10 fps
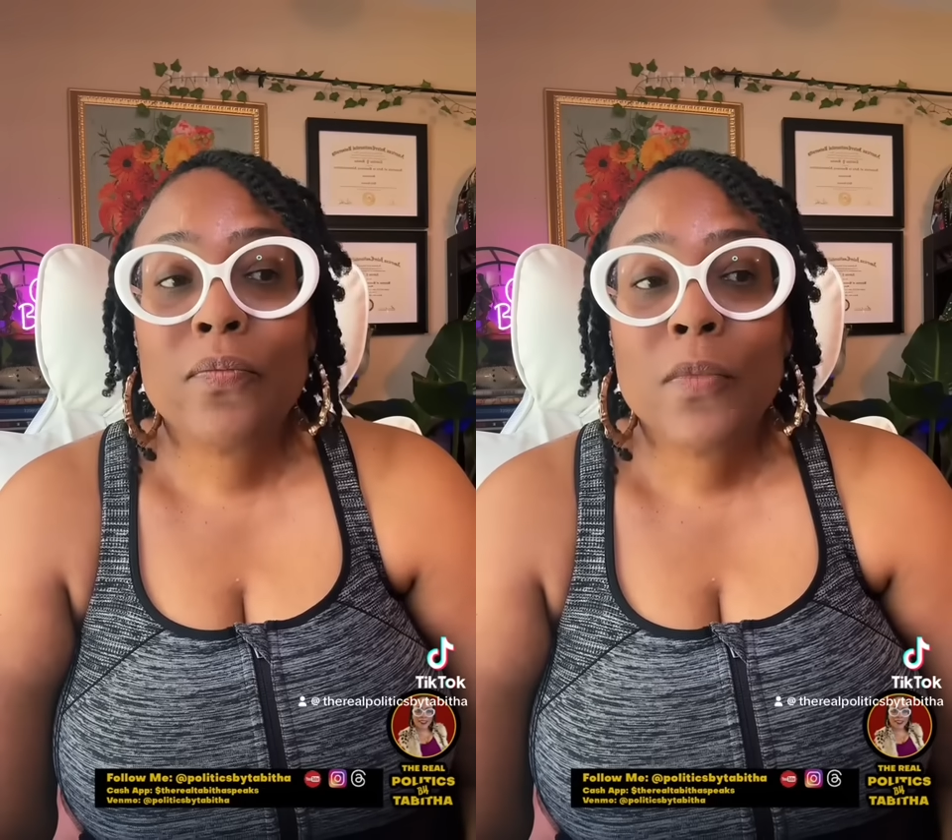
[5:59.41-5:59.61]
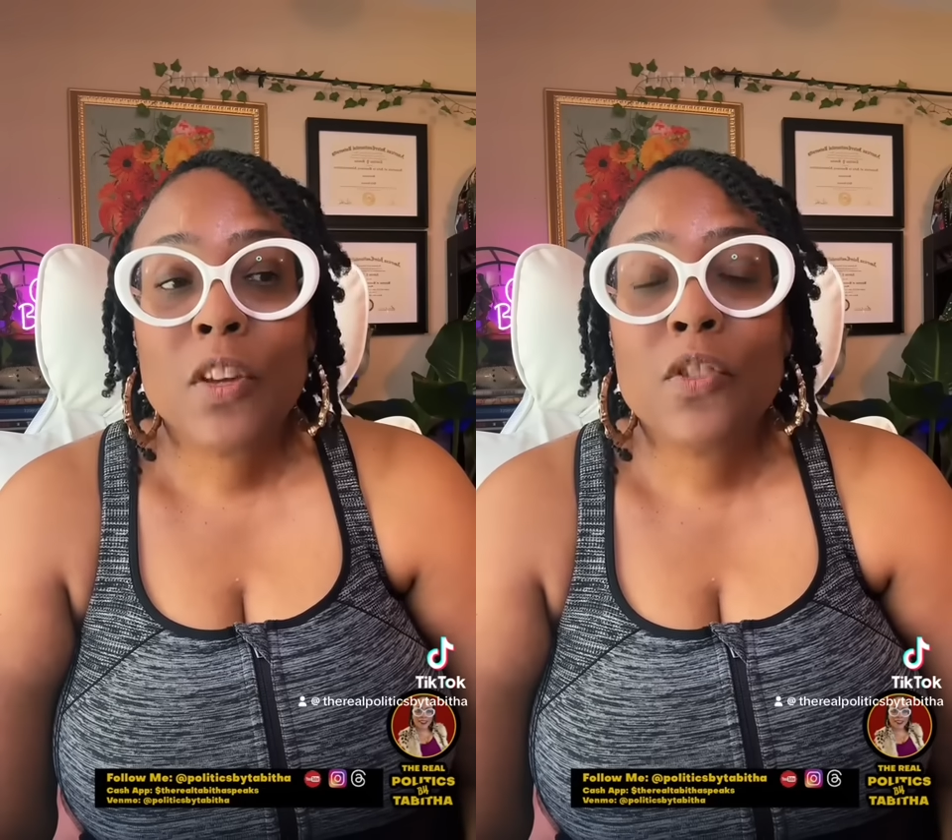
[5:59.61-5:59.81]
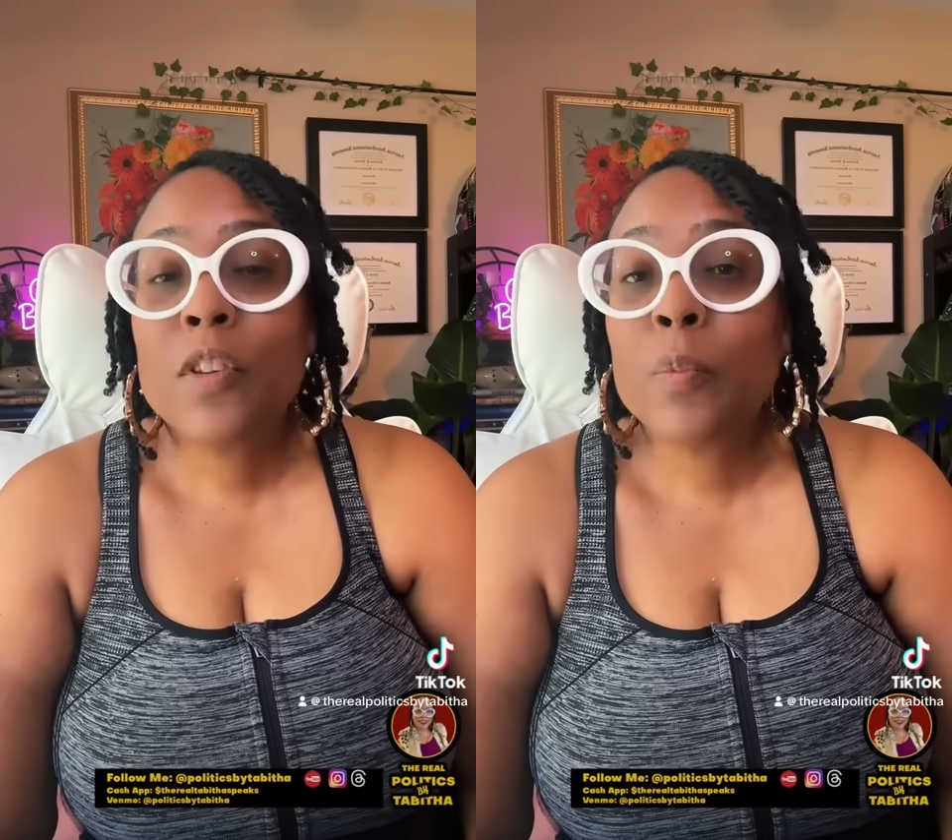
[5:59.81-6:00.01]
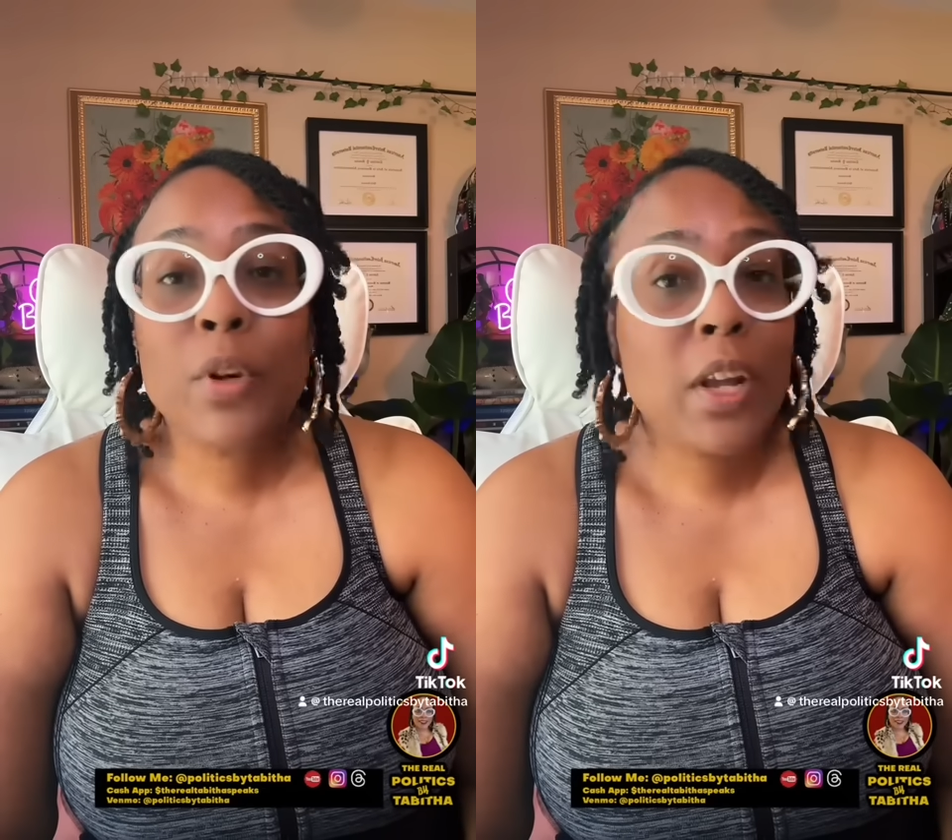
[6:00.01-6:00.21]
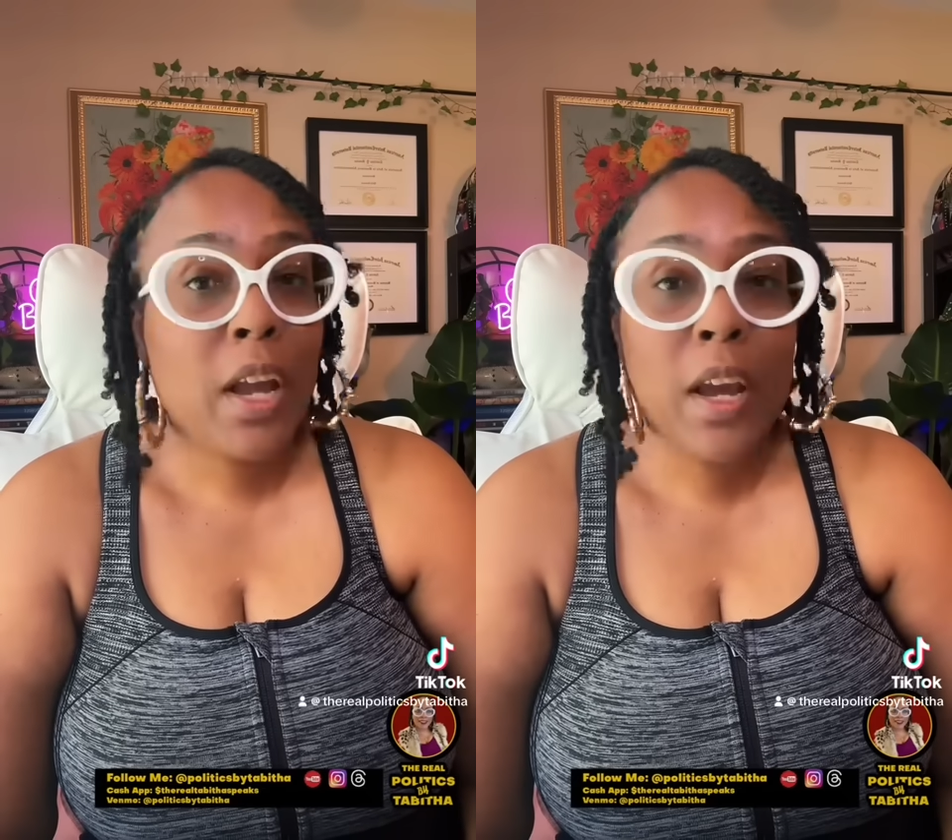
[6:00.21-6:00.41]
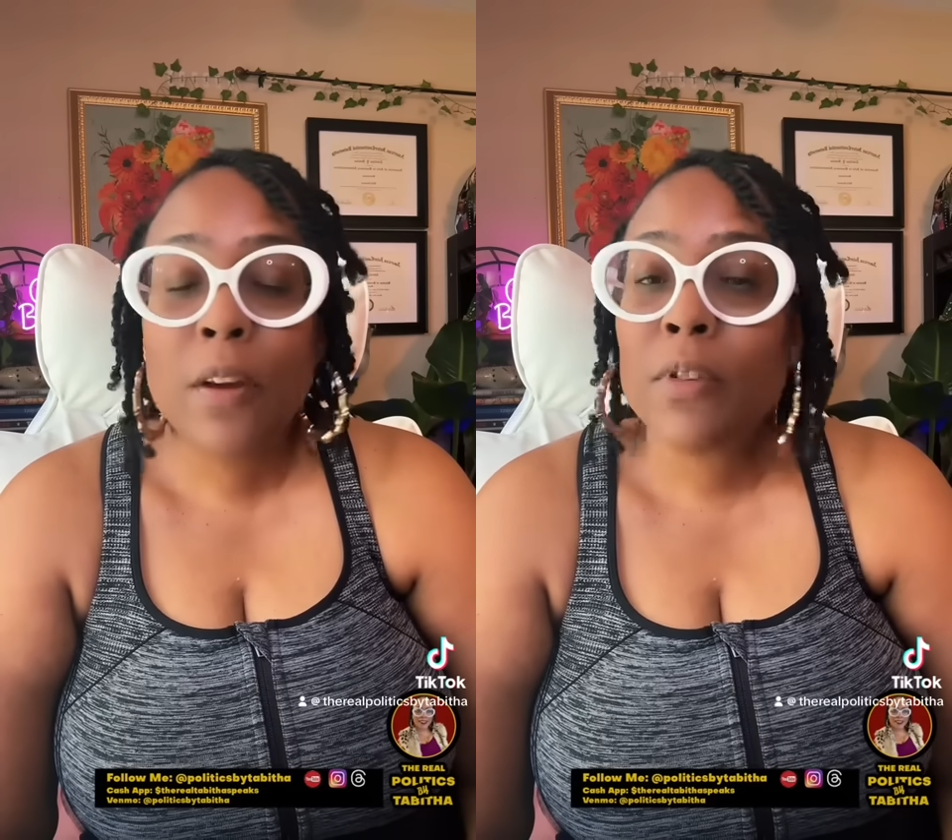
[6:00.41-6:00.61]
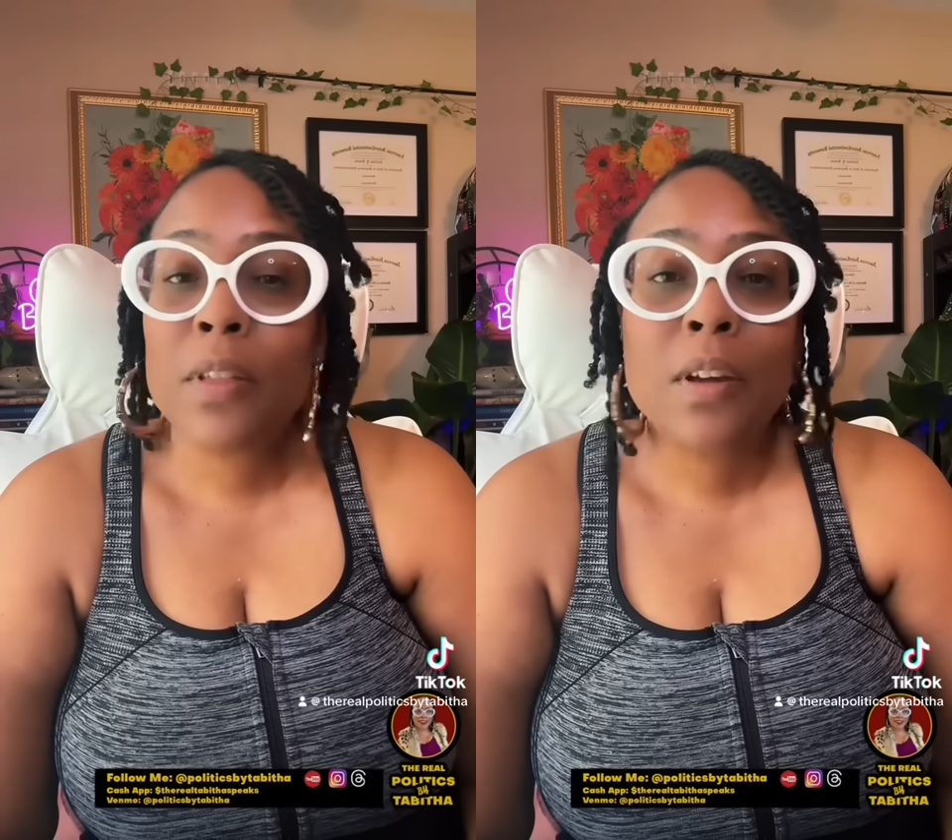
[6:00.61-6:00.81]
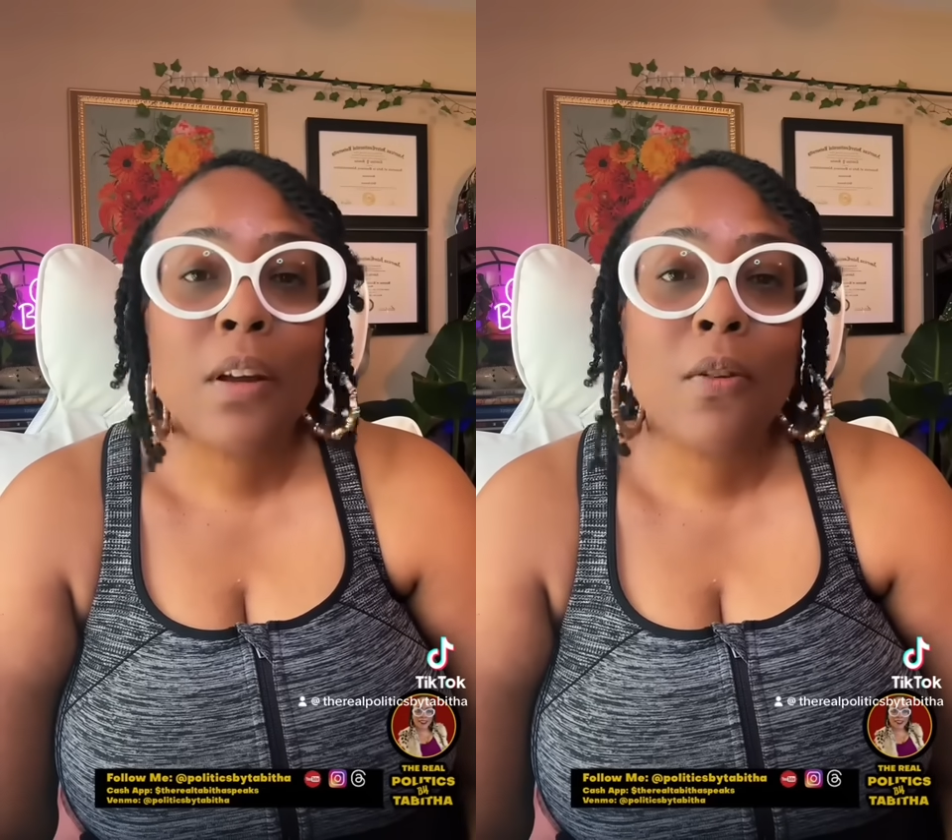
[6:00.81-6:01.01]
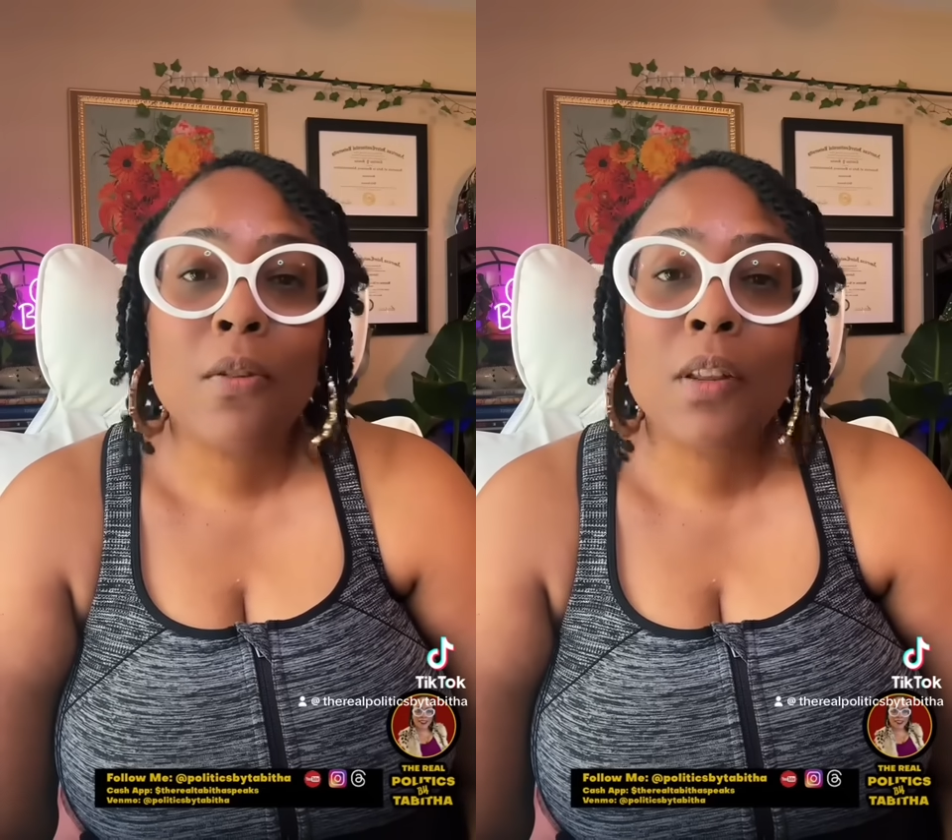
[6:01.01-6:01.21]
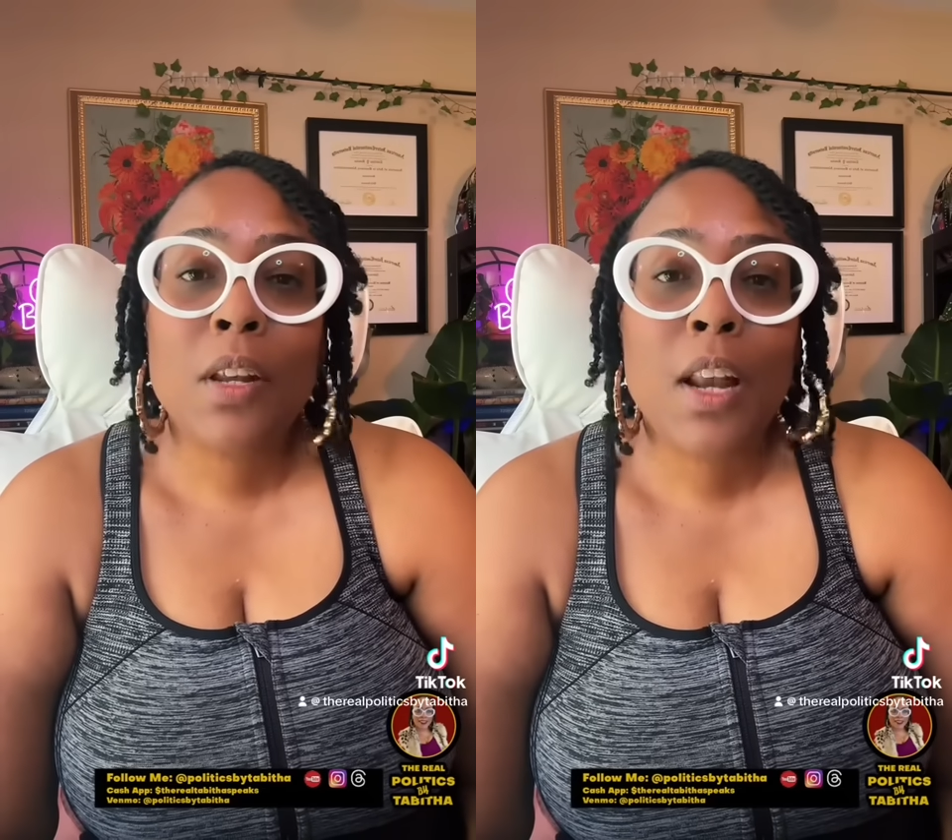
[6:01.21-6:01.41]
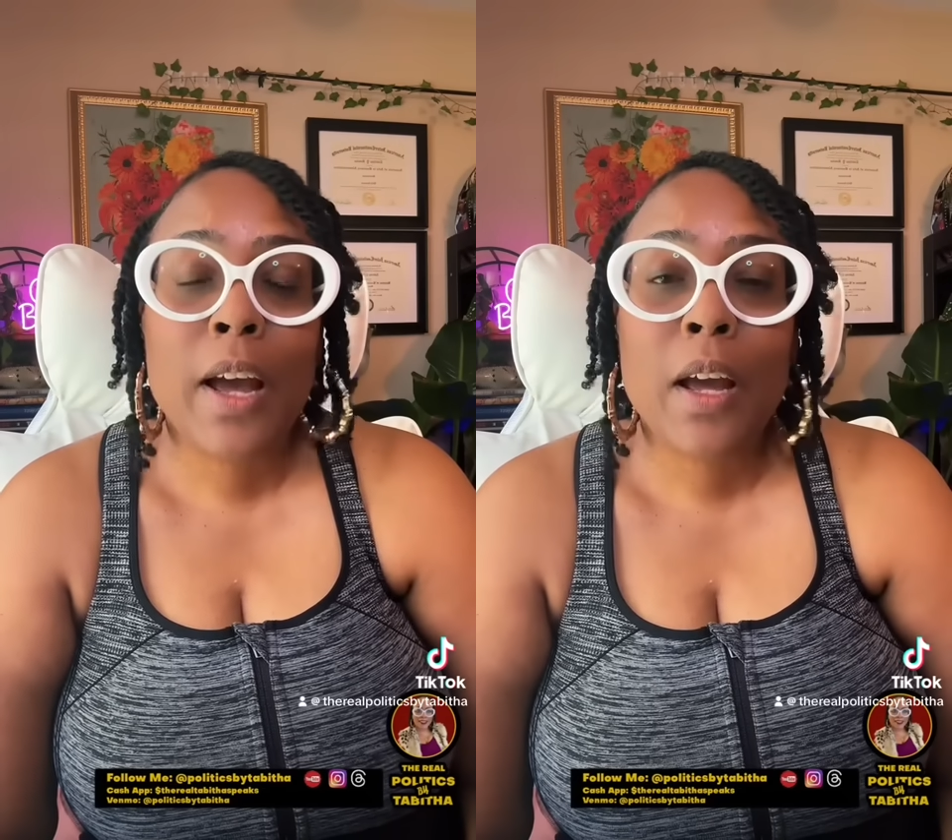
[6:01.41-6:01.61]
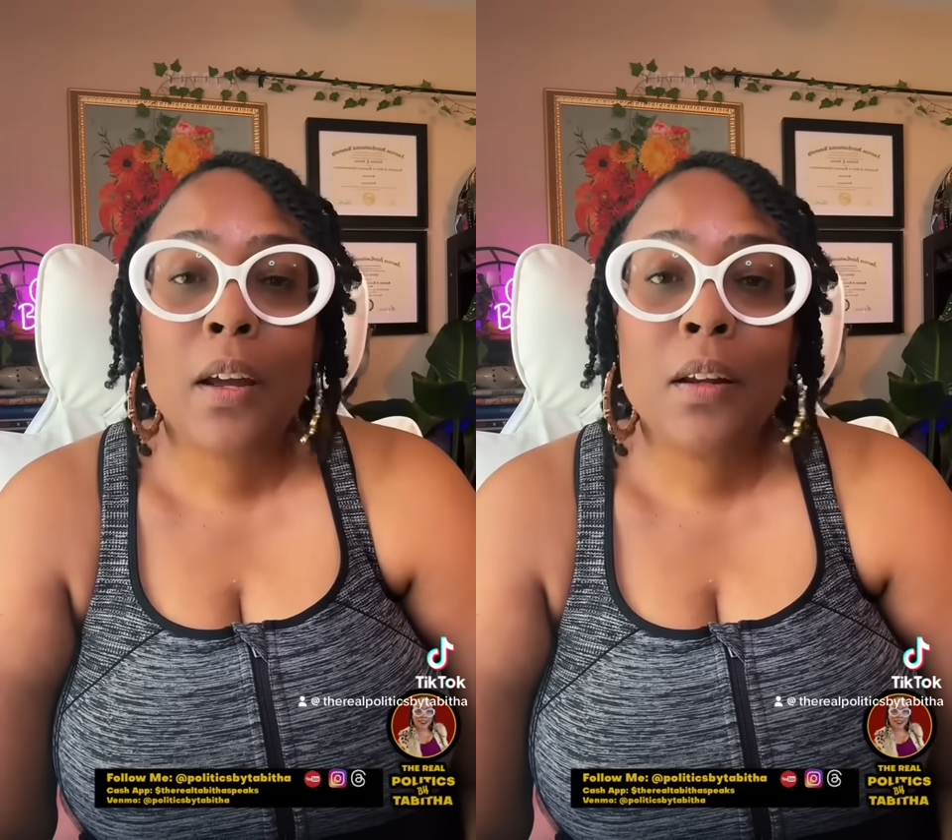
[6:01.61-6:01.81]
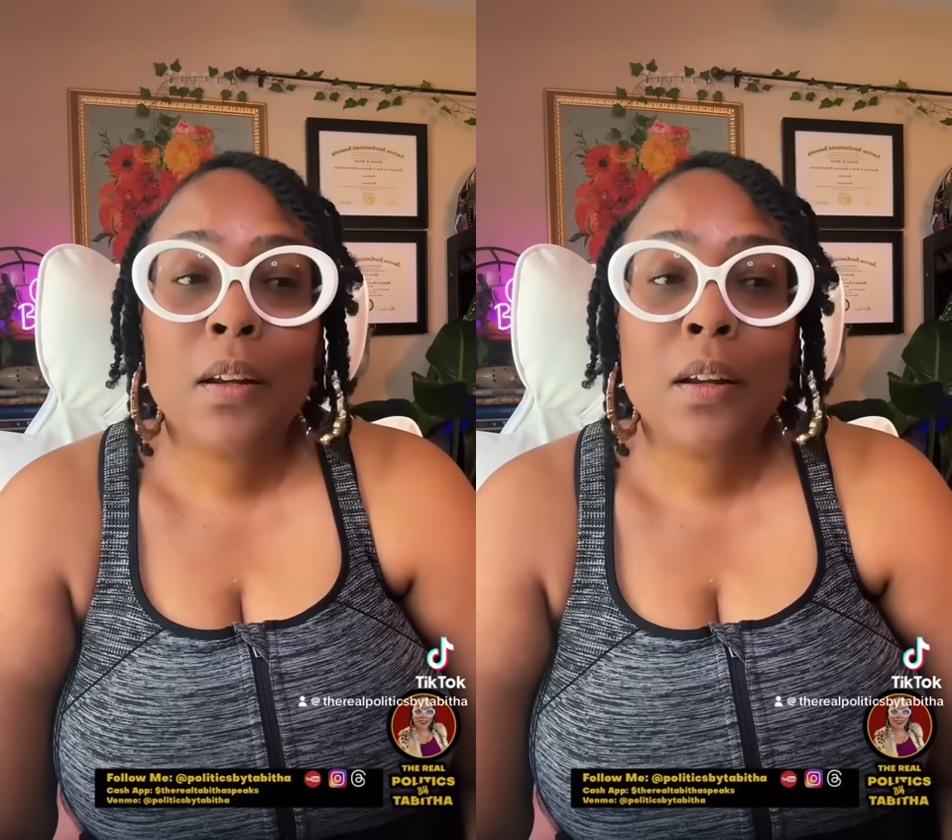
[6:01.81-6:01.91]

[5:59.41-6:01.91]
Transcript: She's put everything on the line